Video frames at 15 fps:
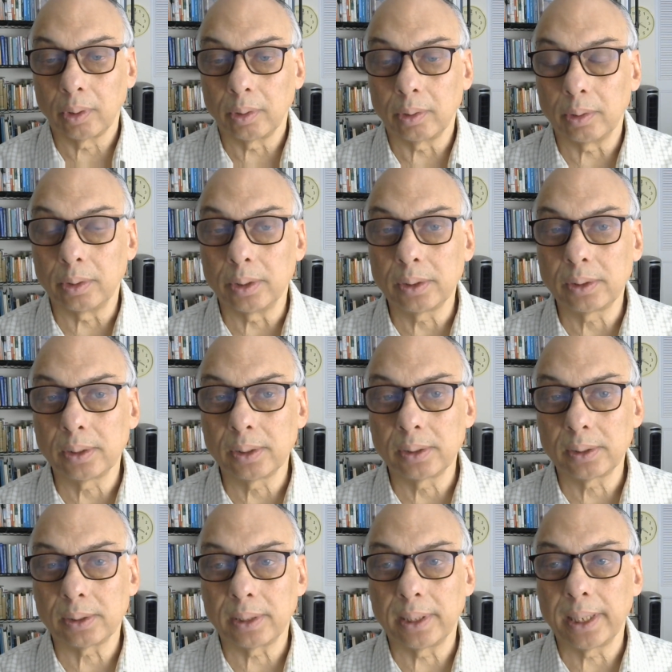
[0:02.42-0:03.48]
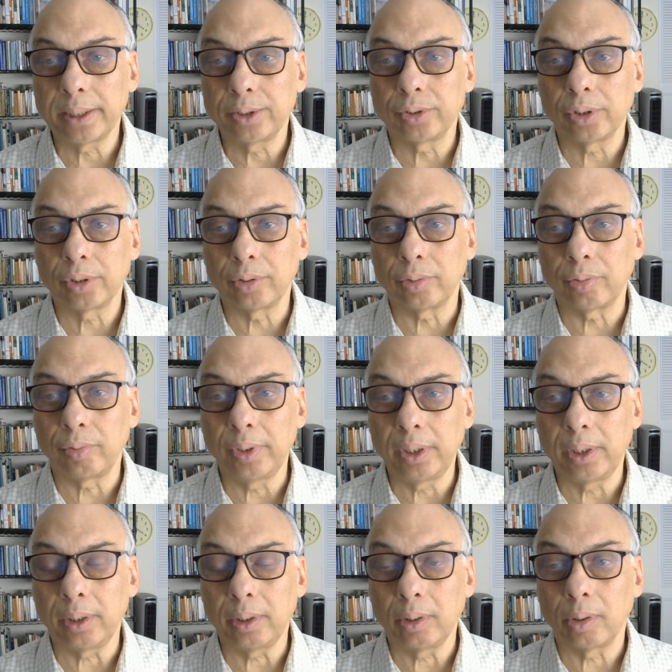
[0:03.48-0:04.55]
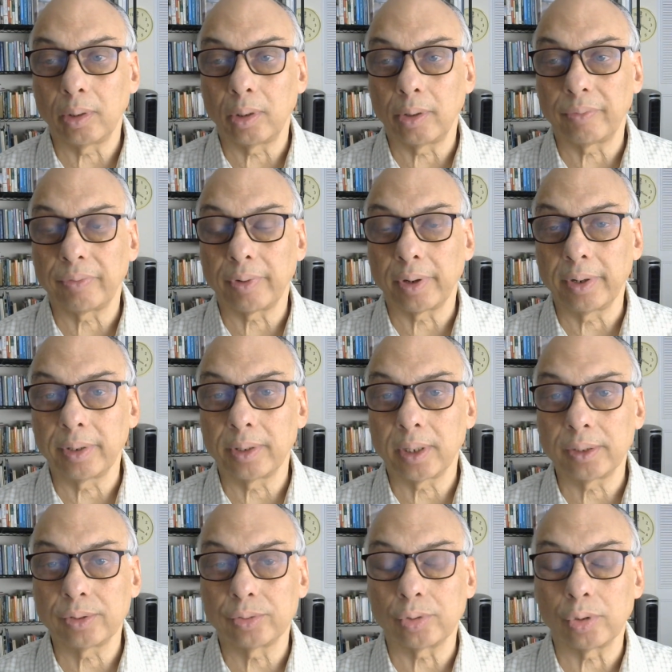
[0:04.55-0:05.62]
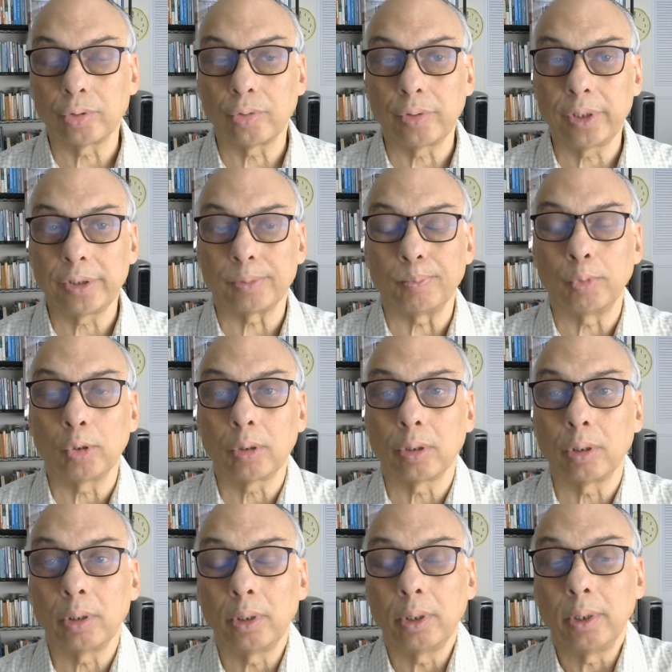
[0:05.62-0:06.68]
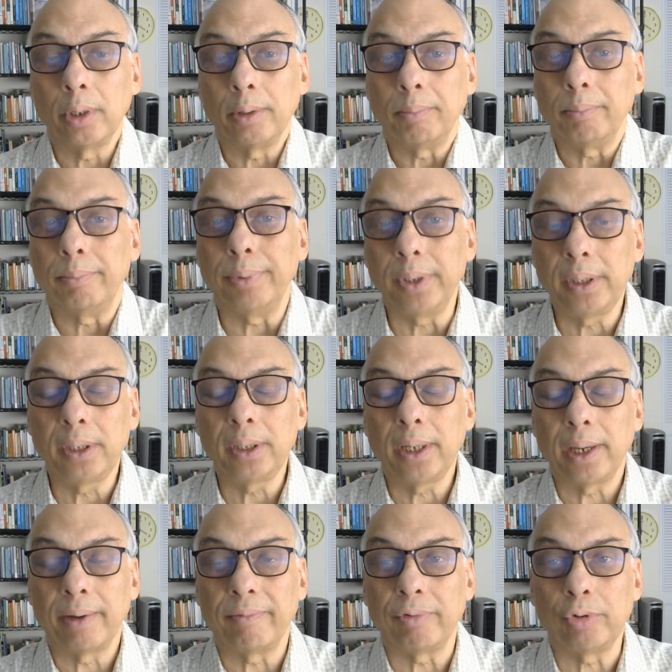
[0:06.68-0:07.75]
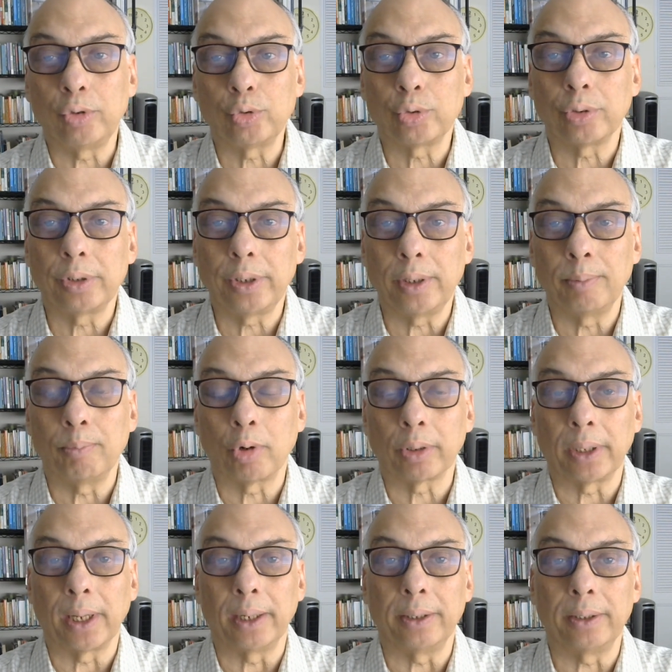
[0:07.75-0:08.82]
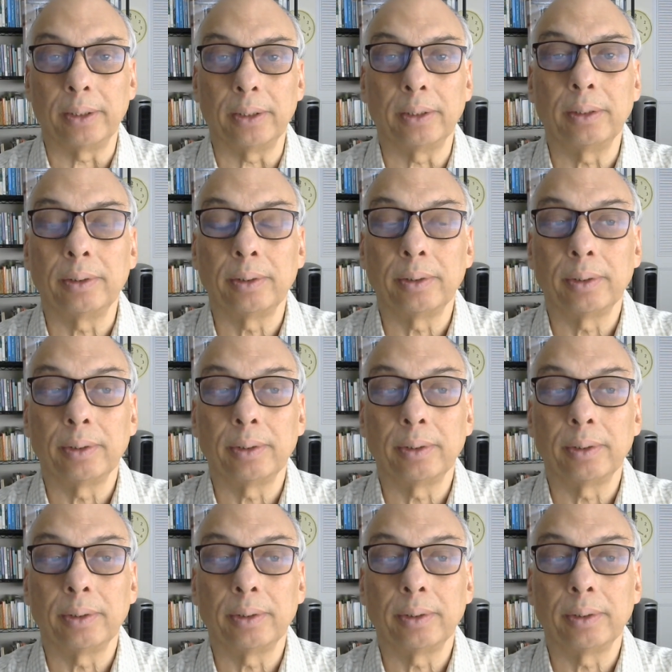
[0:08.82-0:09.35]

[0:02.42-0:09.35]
This is lecture 3 of Haridas Chaudhuri's book Being Evolution Immortality.